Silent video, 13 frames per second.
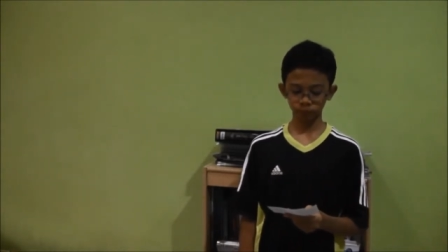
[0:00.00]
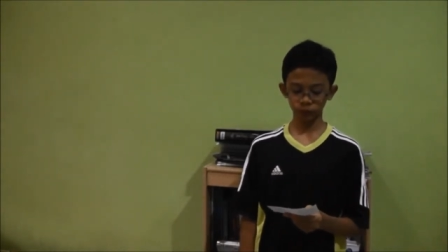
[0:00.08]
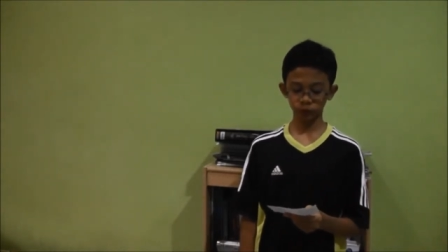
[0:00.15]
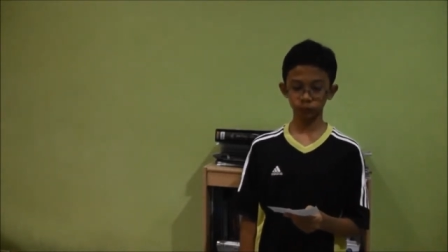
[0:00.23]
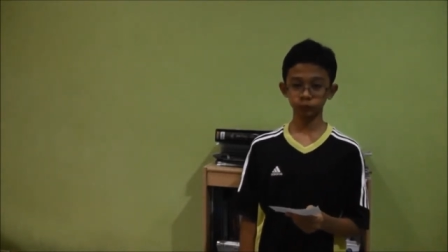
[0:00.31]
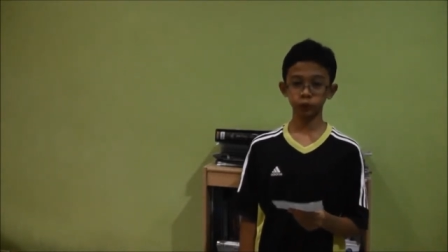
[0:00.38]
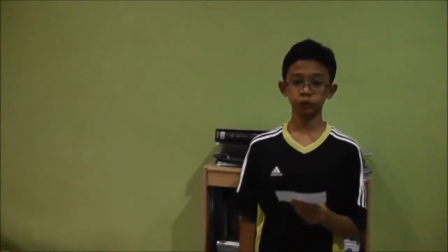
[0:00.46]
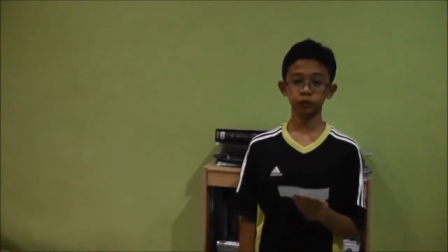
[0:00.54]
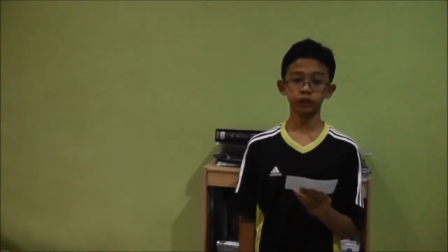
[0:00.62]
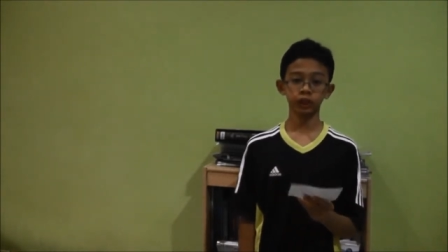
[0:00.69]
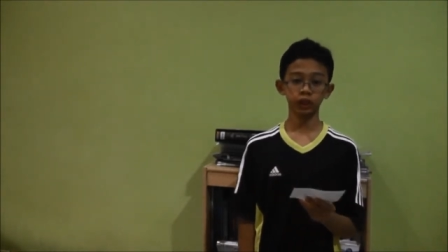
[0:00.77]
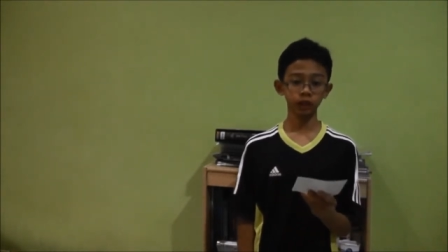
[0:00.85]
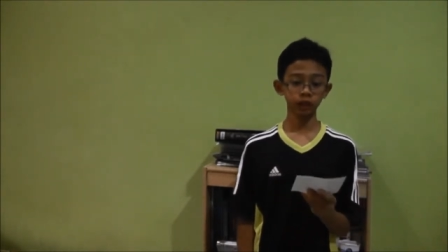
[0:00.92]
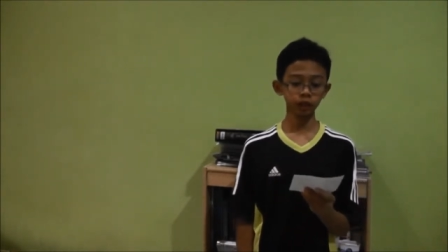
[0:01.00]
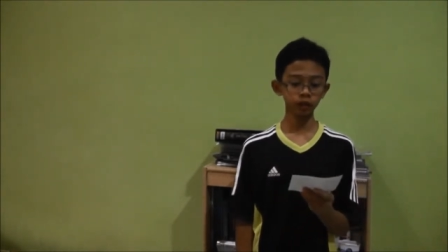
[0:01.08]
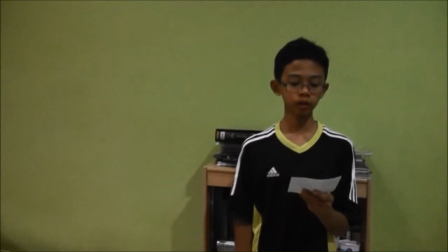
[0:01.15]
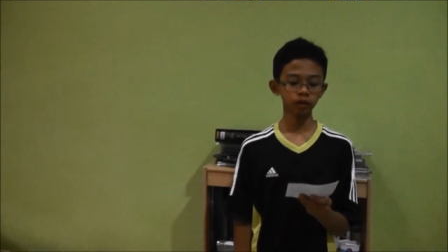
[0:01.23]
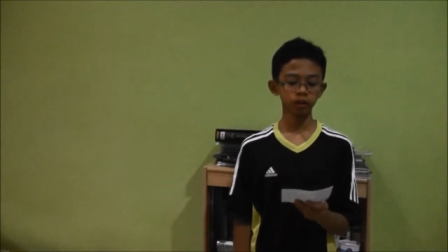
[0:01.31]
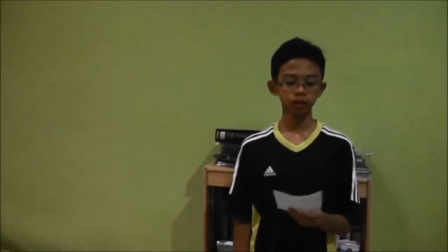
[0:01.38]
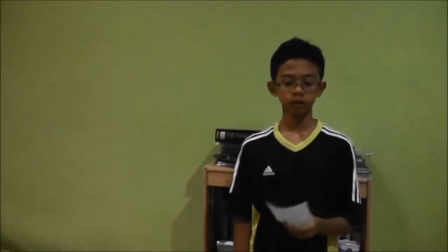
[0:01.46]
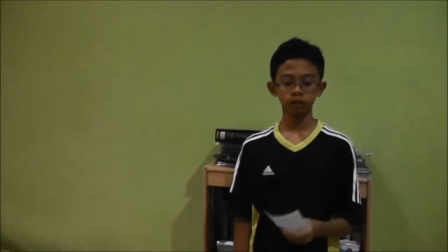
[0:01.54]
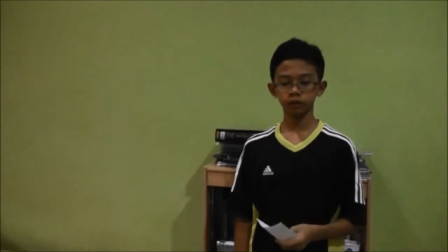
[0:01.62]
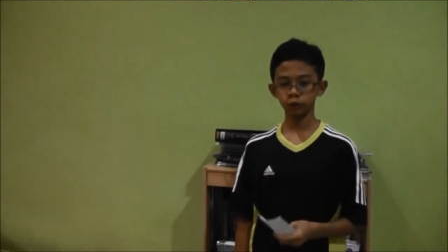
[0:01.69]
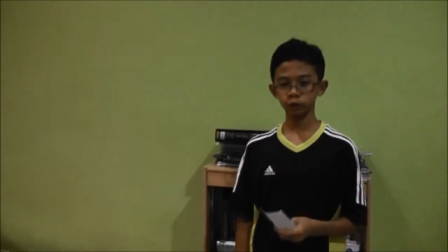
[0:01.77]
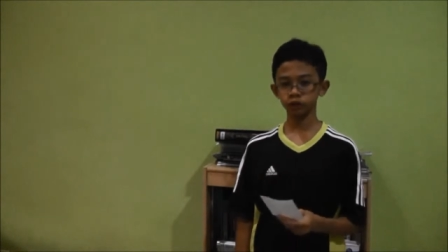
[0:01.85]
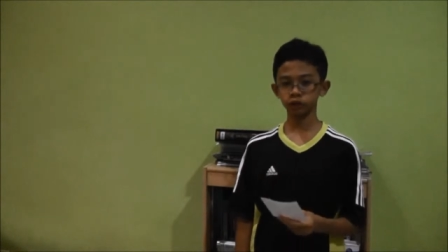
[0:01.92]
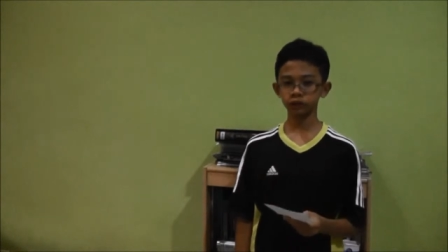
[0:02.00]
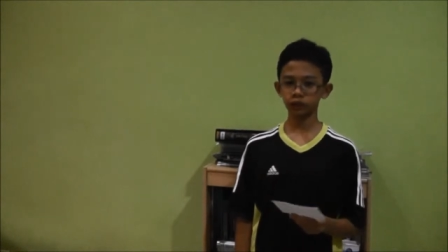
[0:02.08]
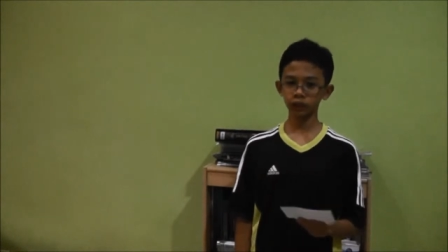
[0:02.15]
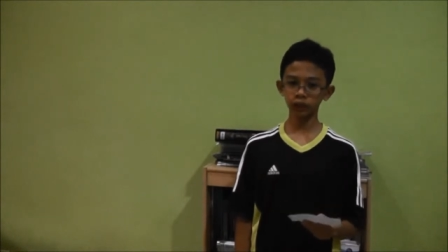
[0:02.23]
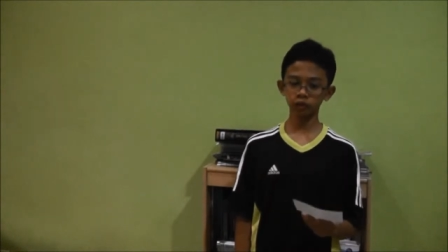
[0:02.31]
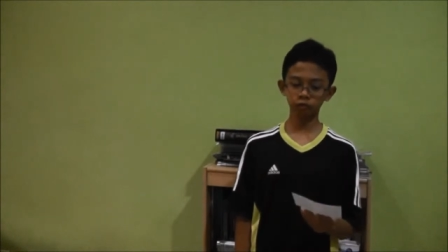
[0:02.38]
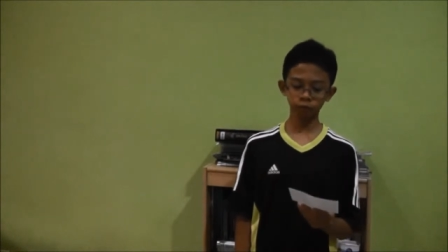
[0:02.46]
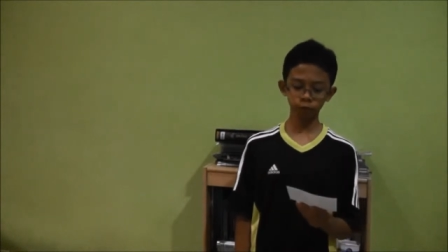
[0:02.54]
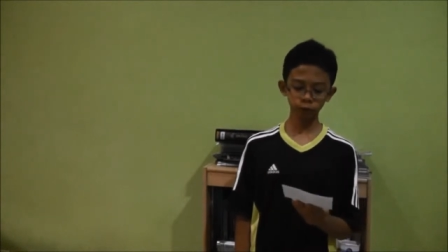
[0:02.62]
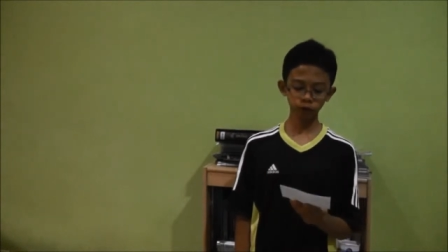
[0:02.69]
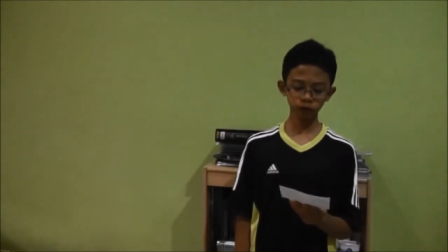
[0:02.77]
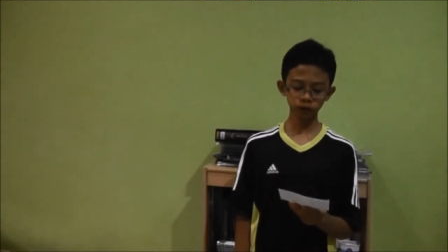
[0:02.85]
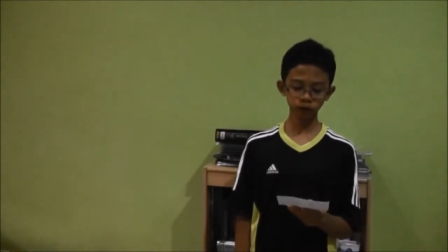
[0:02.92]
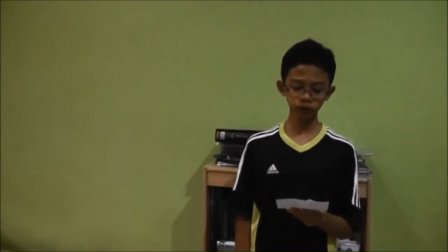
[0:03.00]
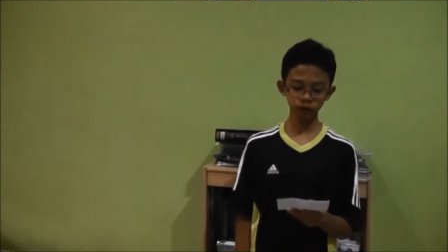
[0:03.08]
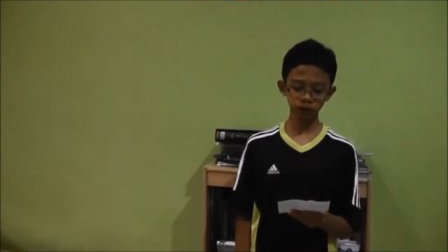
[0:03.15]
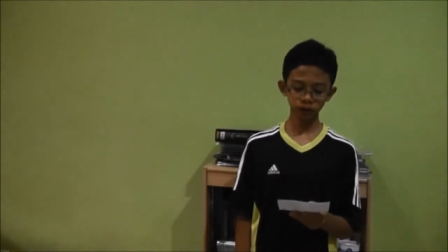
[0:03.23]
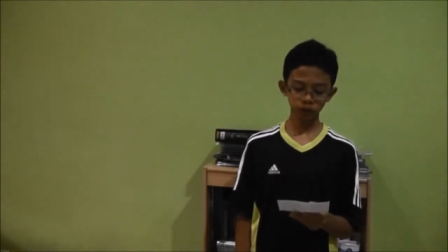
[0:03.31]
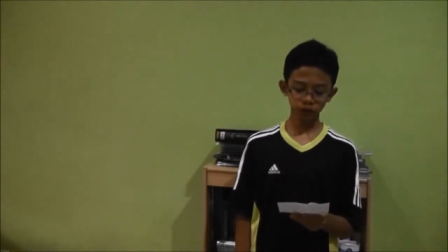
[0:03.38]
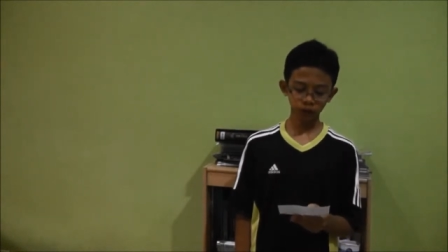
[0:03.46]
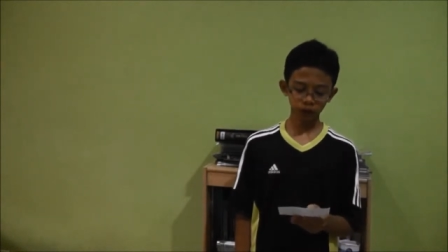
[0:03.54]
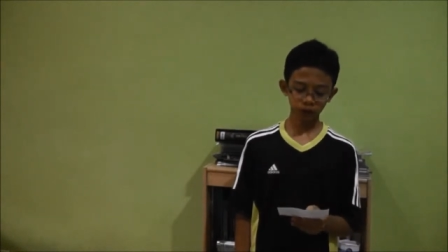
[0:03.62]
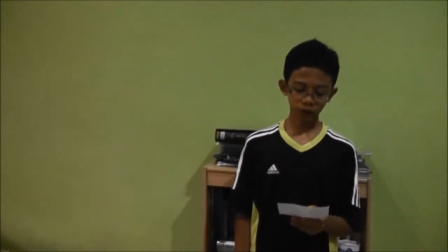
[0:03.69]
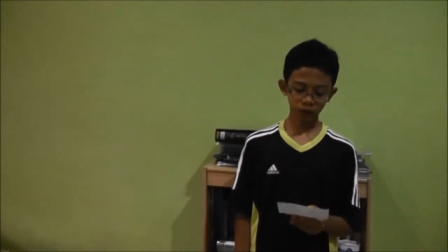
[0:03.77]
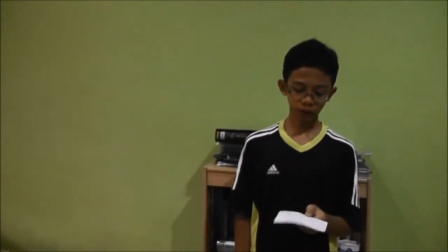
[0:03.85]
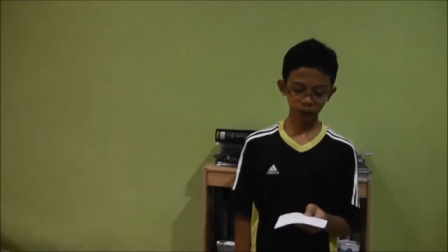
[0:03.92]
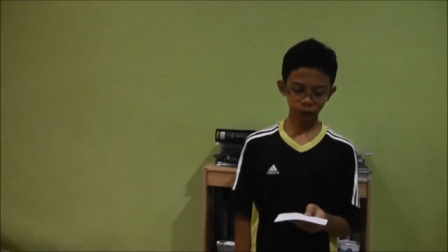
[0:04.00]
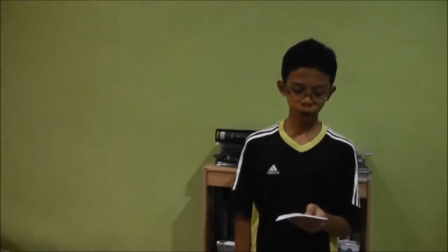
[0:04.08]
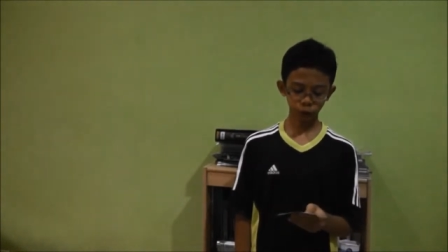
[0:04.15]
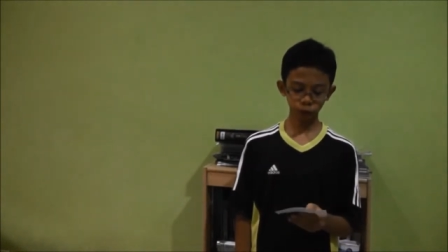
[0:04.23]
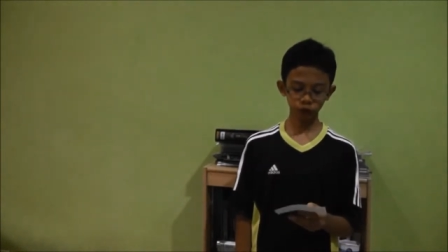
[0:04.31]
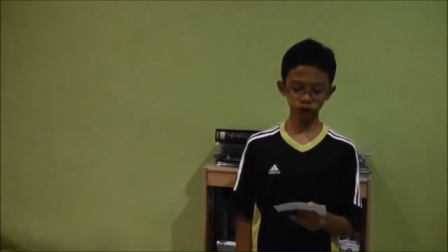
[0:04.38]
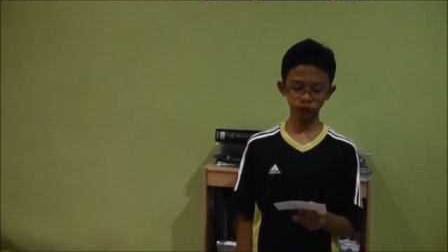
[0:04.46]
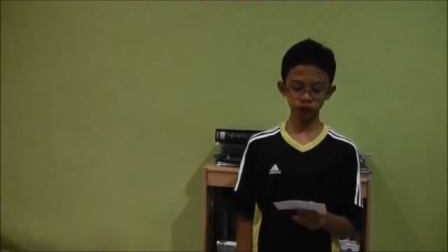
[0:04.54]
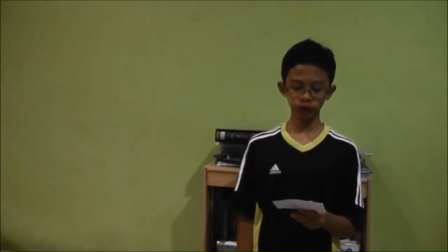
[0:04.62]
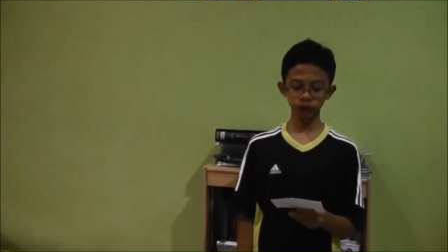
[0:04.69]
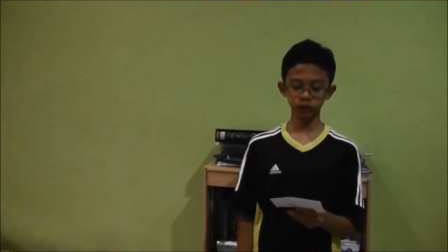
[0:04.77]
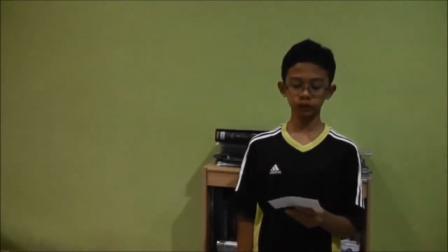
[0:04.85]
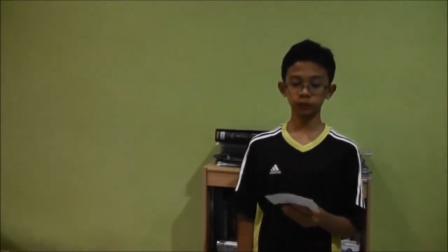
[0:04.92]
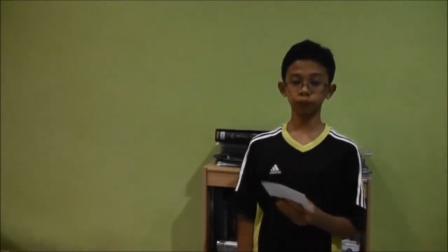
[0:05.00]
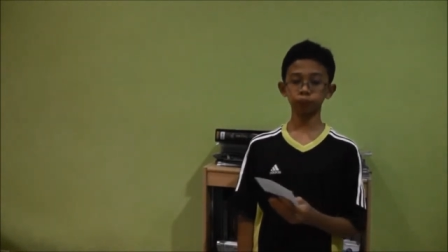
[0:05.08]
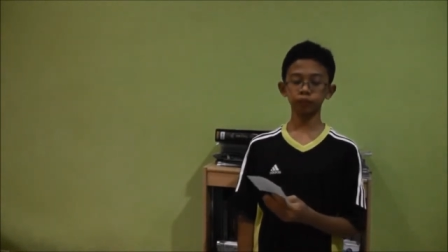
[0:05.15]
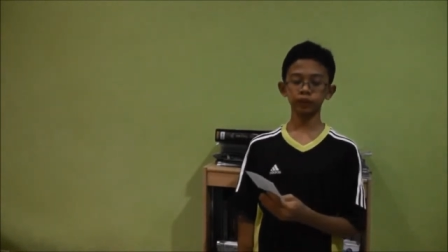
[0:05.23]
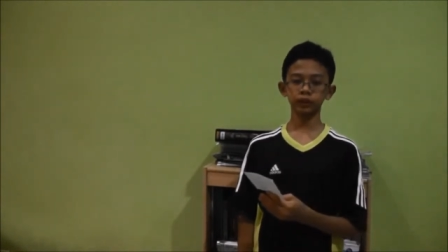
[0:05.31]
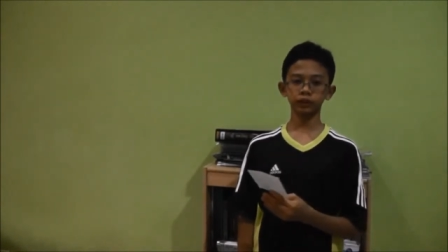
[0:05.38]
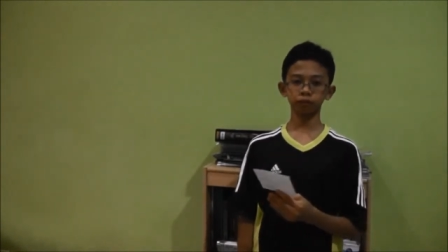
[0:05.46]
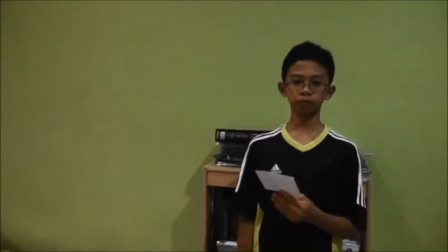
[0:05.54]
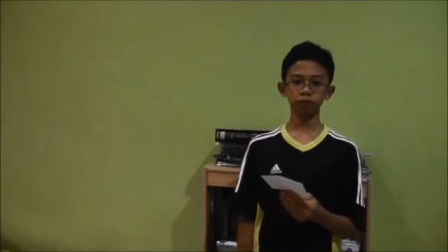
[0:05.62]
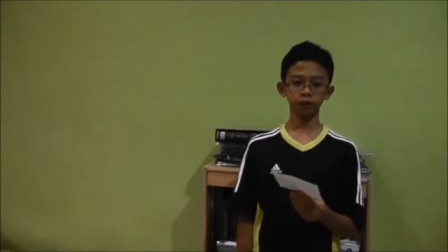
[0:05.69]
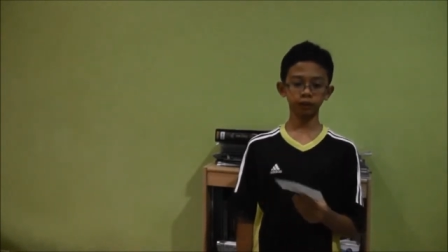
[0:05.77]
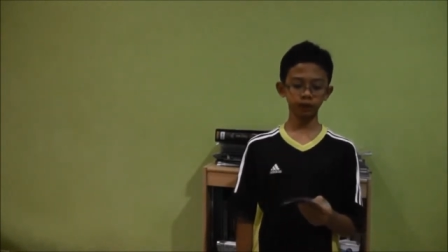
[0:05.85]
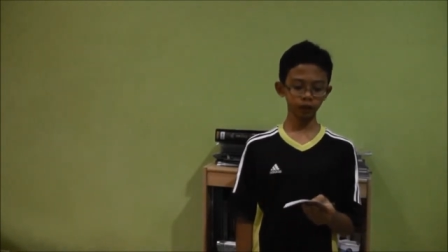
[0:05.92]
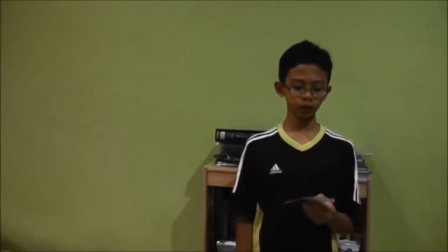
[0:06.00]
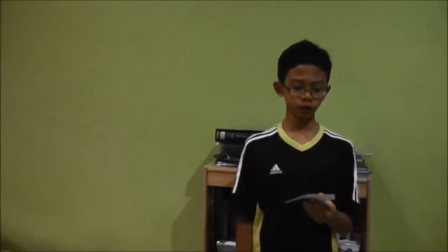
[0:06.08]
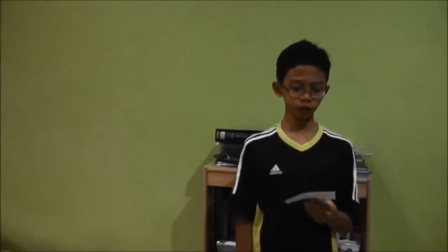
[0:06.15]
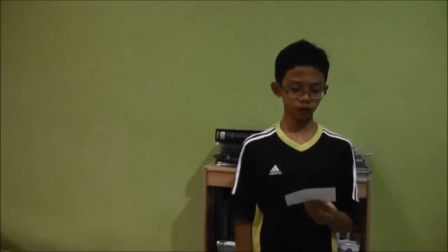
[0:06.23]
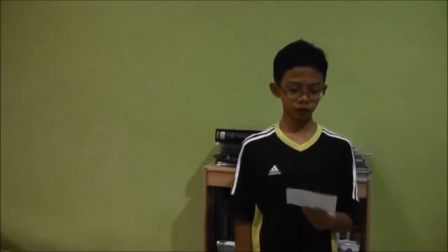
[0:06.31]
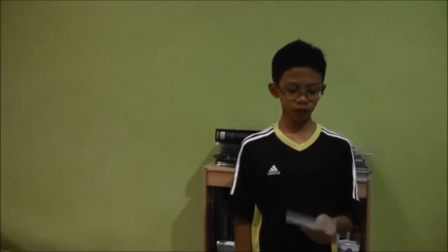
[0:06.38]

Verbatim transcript: Let's make sure it's clear. Use standout fonts like Droid Sans, Impact, something like that.